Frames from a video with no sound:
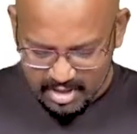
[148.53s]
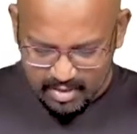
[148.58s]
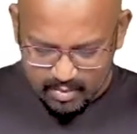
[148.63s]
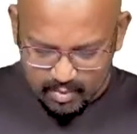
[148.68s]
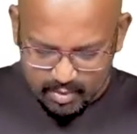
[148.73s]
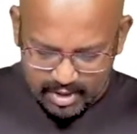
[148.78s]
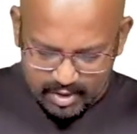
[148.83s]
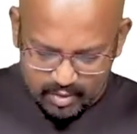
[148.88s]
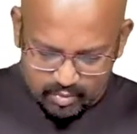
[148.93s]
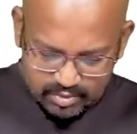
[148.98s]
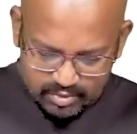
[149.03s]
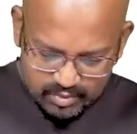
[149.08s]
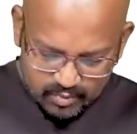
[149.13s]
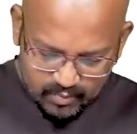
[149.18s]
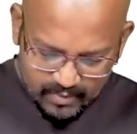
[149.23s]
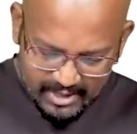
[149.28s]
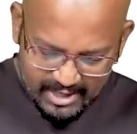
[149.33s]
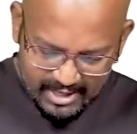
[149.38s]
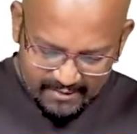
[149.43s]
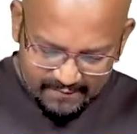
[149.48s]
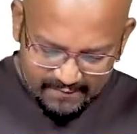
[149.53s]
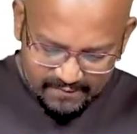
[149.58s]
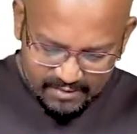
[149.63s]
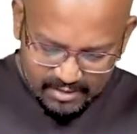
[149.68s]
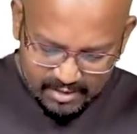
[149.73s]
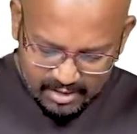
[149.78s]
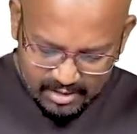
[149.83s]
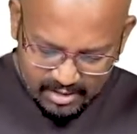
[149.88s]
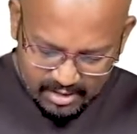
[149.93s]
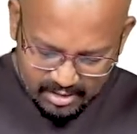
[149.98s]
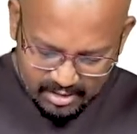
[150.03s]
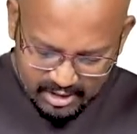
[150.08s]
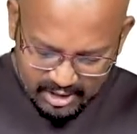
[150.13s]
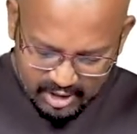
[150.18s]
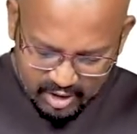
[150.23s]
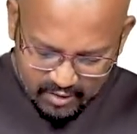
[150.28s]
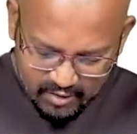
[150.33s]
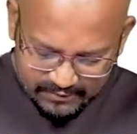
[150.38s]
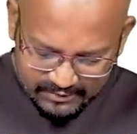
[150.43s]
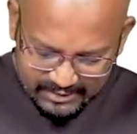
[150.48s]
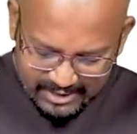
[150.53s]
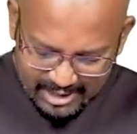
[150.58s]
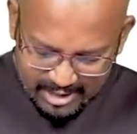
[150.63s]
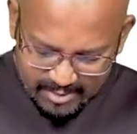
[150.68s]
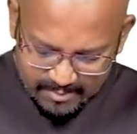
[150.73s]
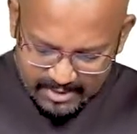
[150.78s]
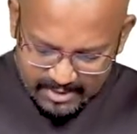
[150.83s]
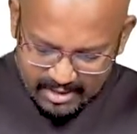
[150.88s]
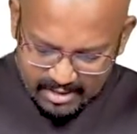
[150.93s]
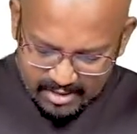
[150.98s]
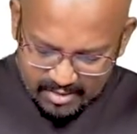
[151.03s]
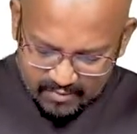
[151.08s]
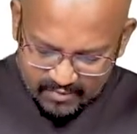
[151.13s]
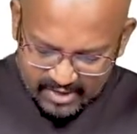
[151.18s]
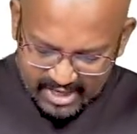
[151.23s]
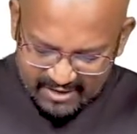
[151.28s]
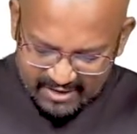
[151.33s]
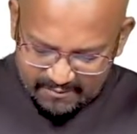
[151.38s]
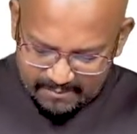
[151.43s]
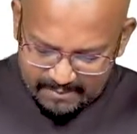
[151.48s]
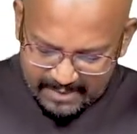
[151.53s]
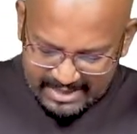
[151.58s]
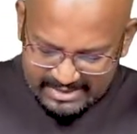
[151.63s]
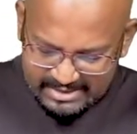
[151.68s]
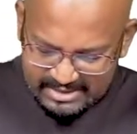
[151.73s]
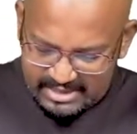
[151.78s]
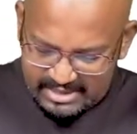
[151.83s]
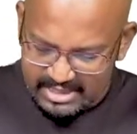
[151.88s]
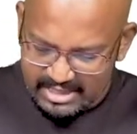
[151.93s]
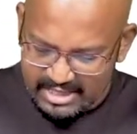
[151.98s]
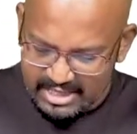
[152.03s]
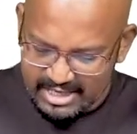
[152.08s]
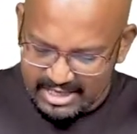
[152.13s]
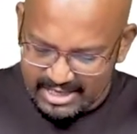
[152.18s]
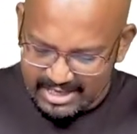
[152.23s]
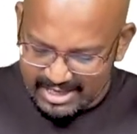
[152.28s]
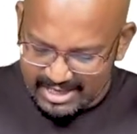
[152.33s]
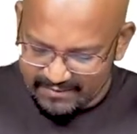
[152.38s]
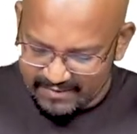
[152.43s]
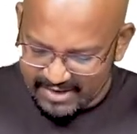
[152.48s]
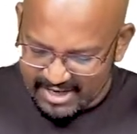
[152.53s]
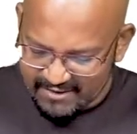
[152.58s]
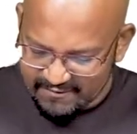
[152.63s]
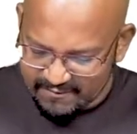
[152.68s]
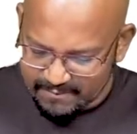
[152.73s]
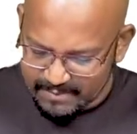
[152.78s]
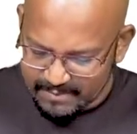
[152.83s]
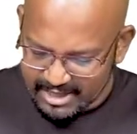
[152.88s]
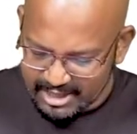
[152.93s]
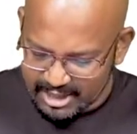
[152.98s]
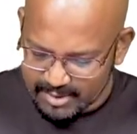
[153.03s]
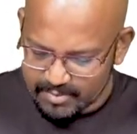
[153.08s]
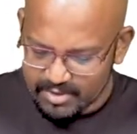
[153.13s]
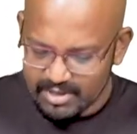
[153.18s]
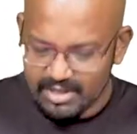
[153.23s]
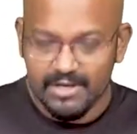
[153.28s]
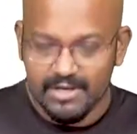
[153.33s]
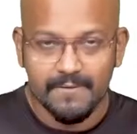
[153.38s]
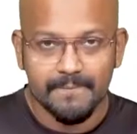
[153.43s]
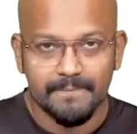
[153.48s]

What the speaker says: What are those? We have the ophthalmic, we have maxillary, and we have mandibular.